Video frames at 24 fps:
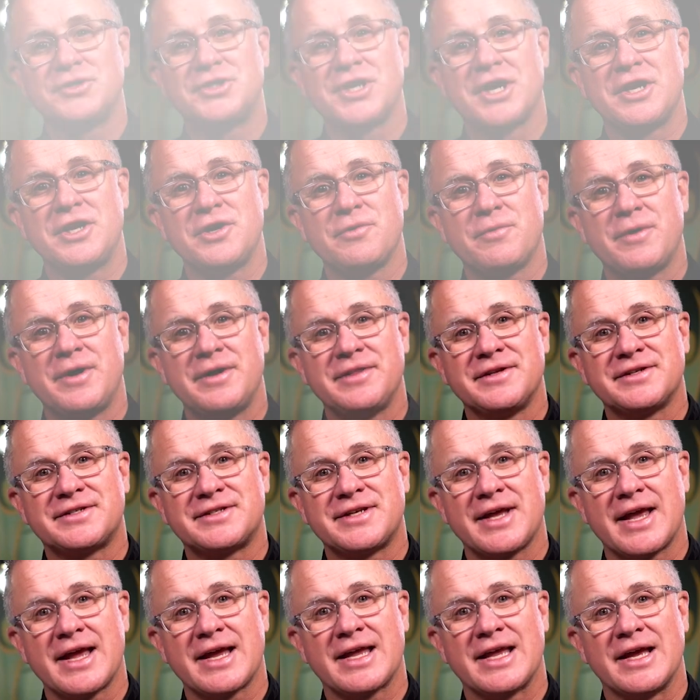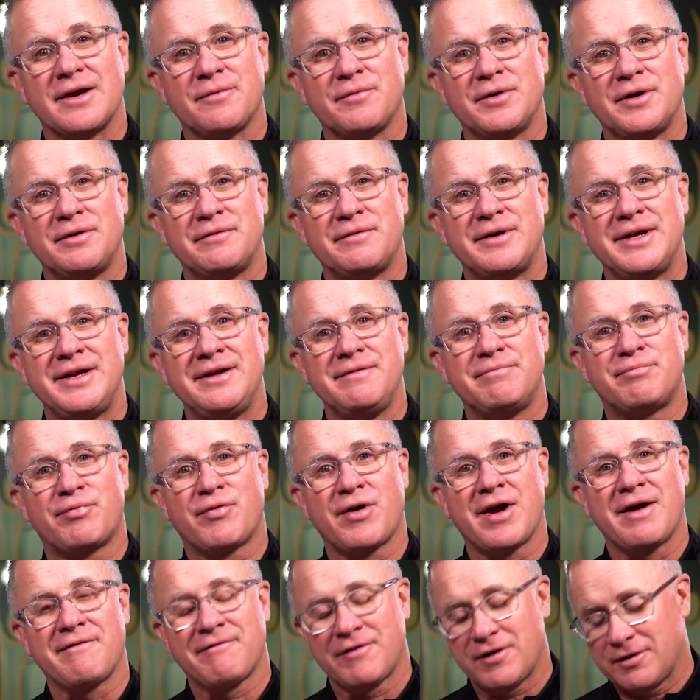January the 2nd, we read
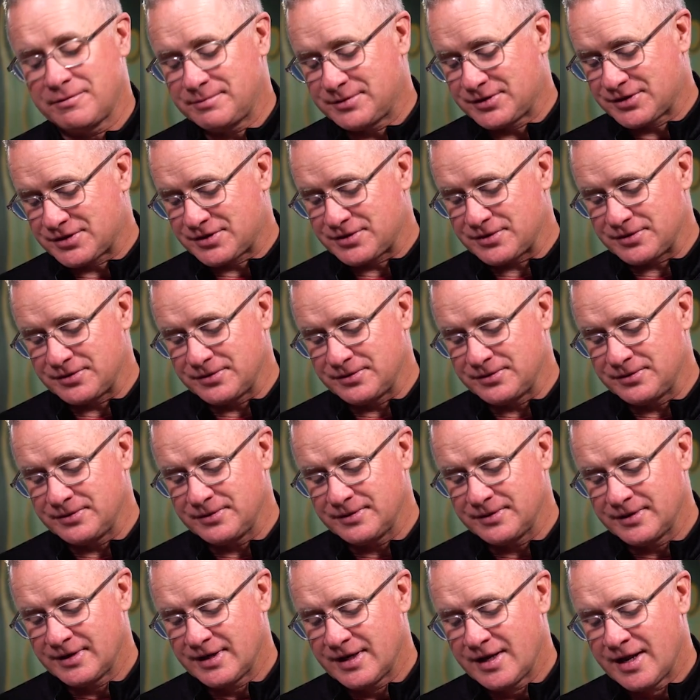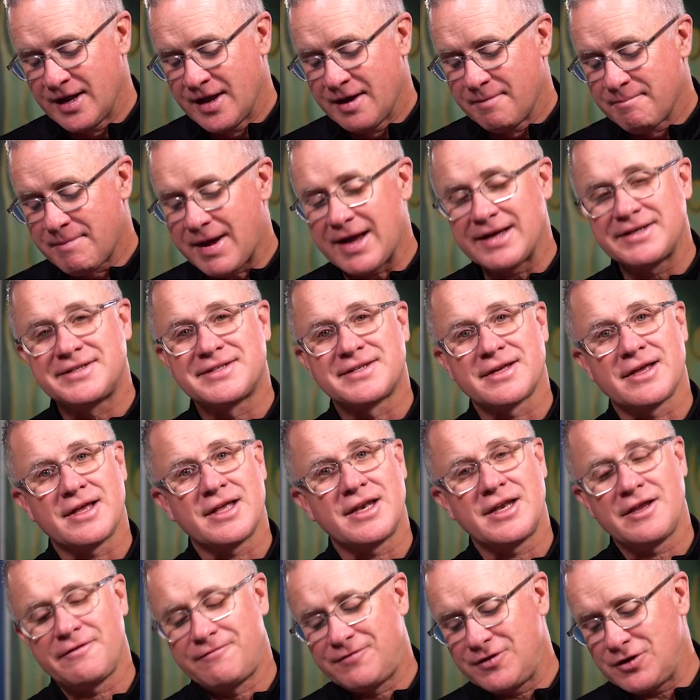Proverbs 2. My
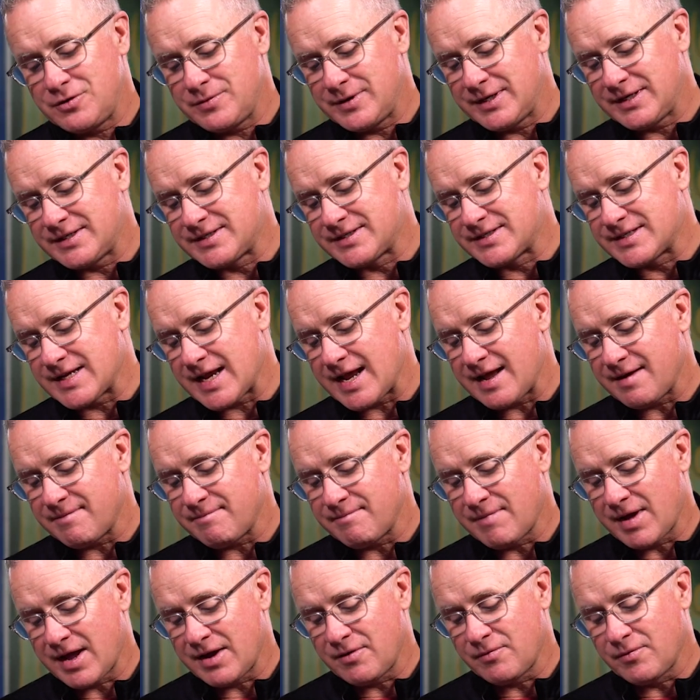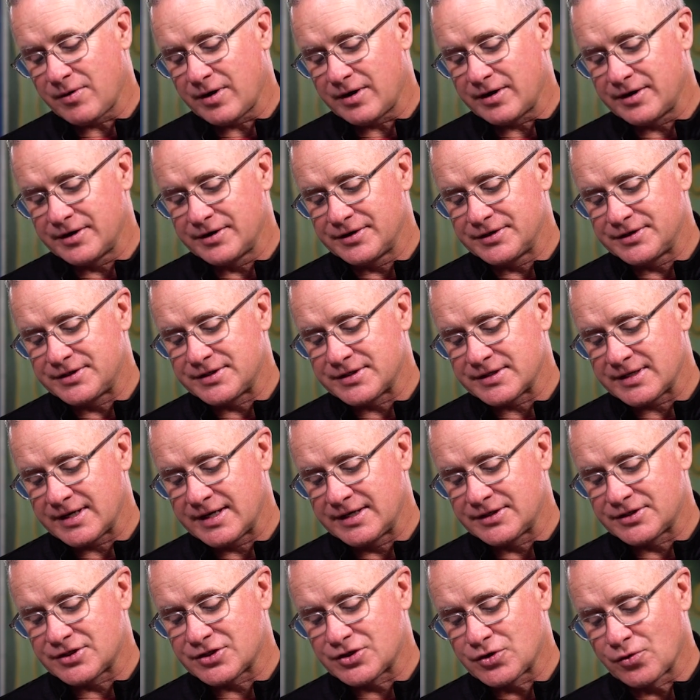son, if you accept my words
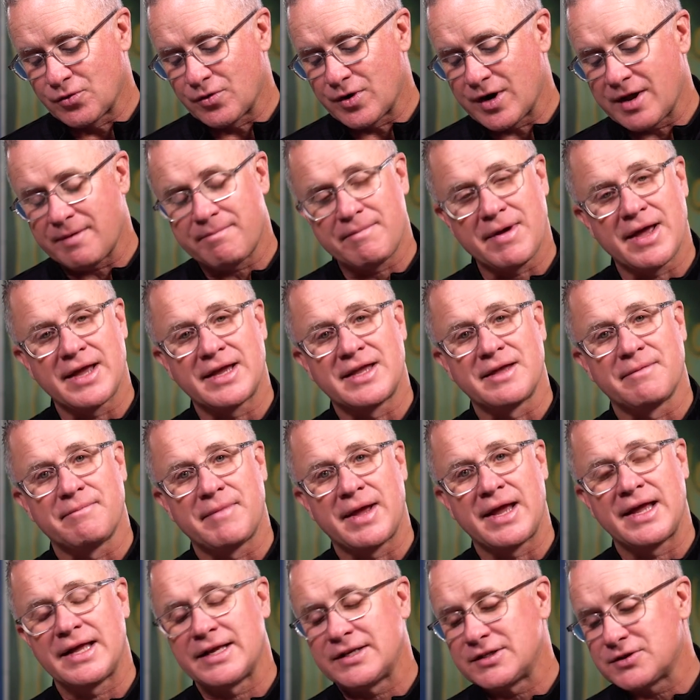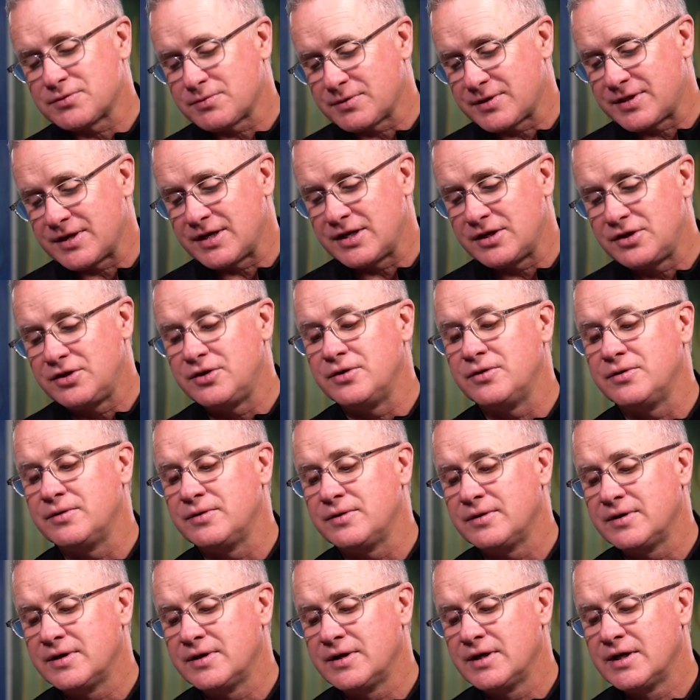and store up my commands within you,